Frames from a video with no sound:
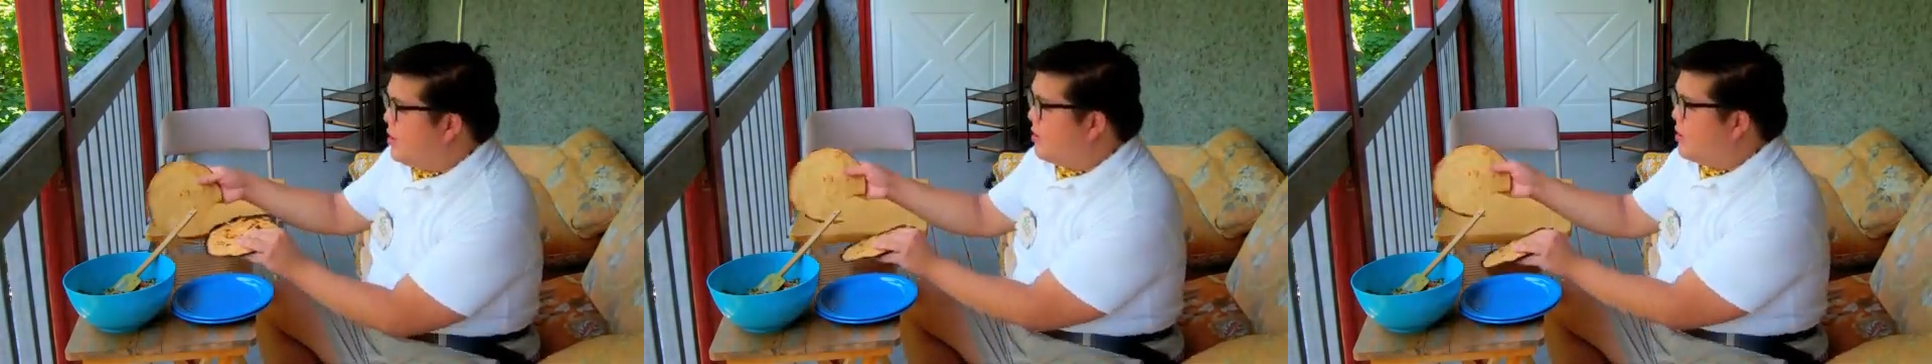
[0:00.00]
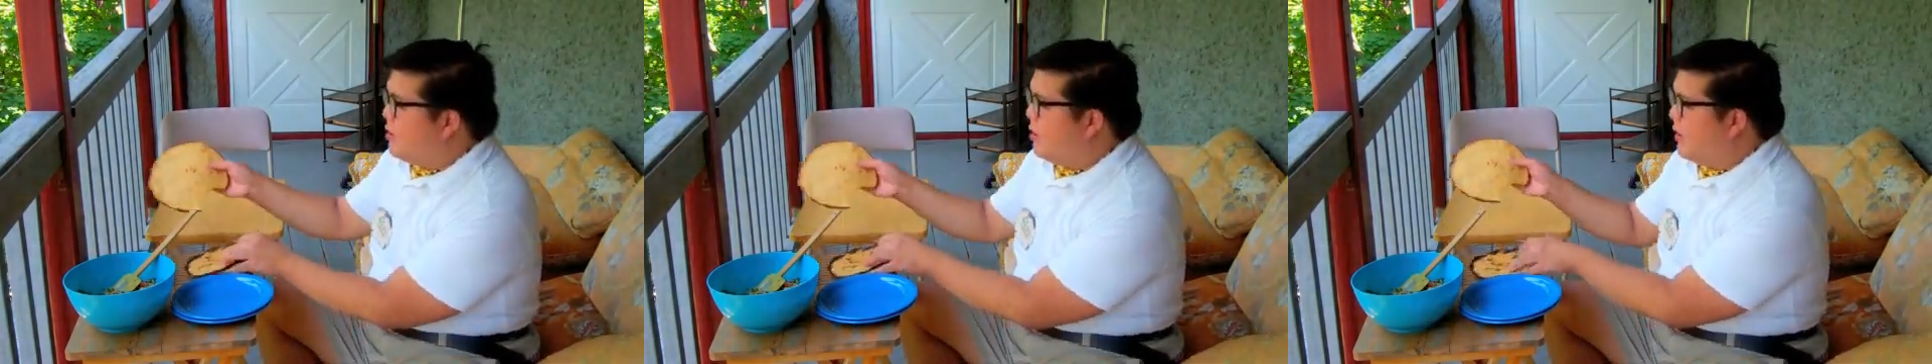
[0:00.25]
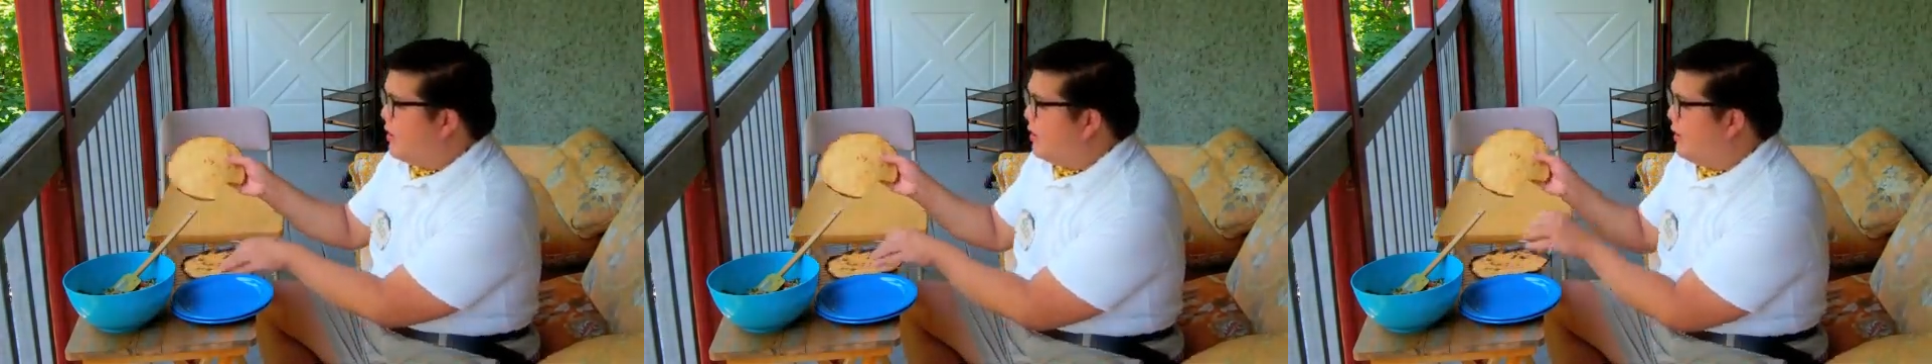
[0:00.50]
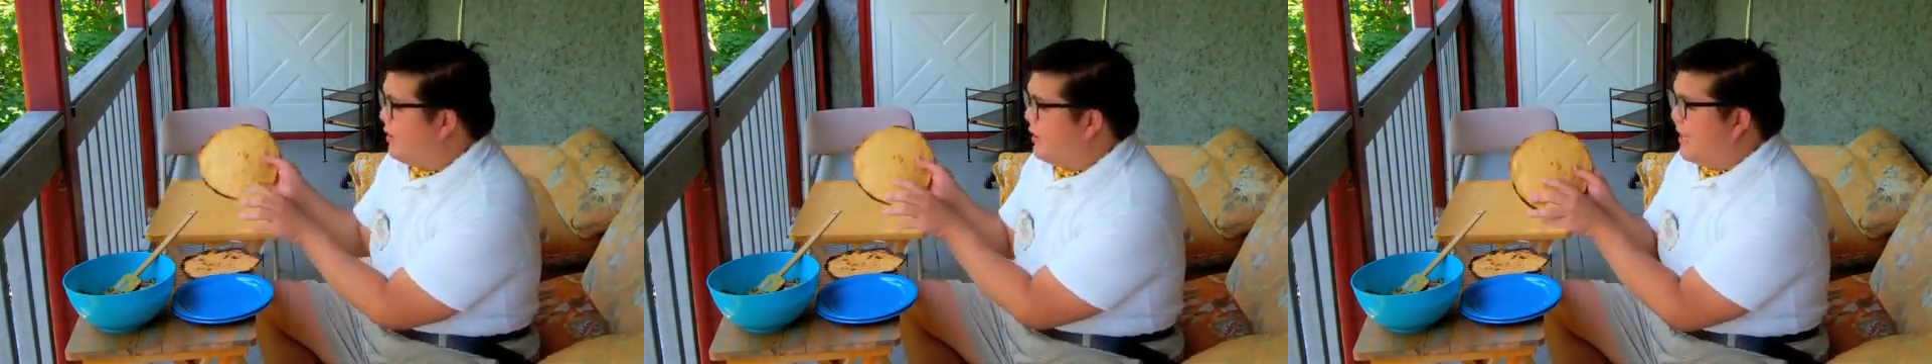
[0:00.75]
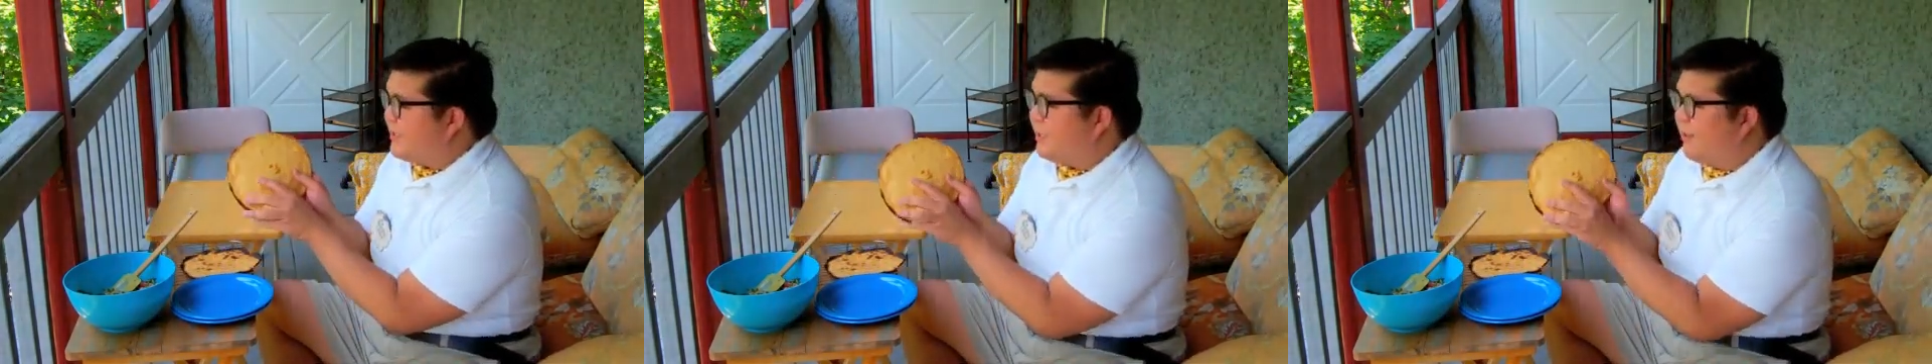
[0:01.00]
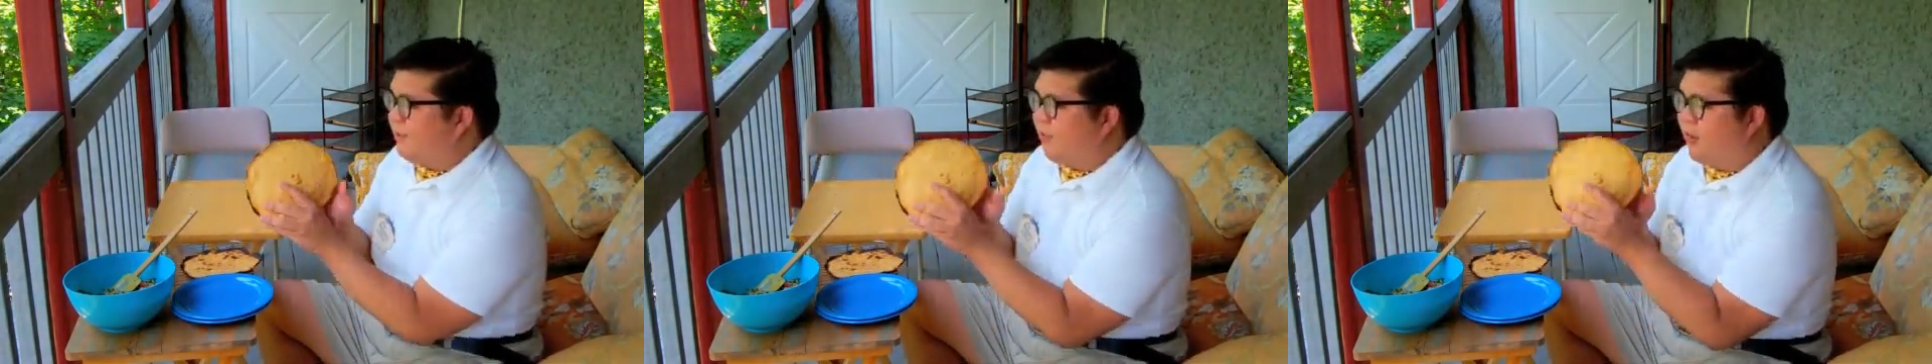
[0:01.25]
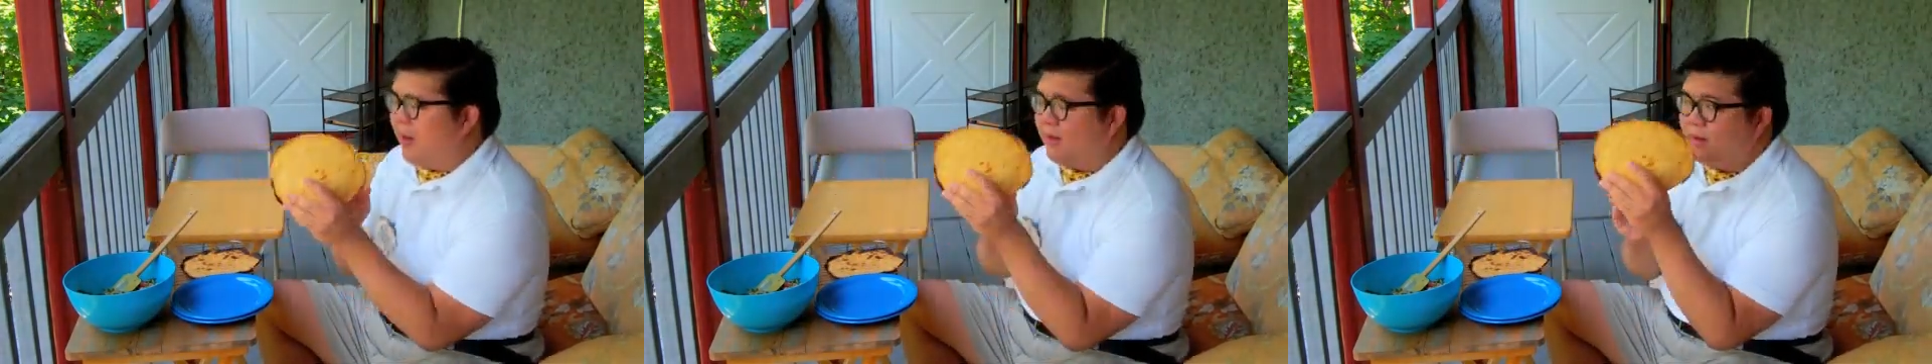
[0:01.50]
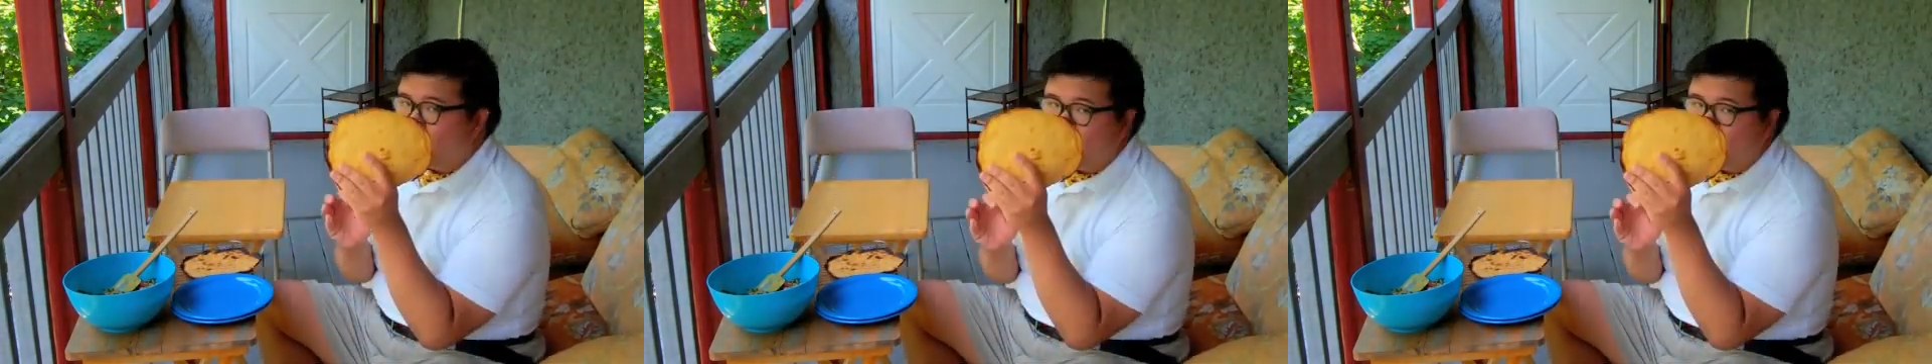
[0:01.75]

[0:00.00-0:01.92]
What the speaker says: You can cook it a little less in the broiler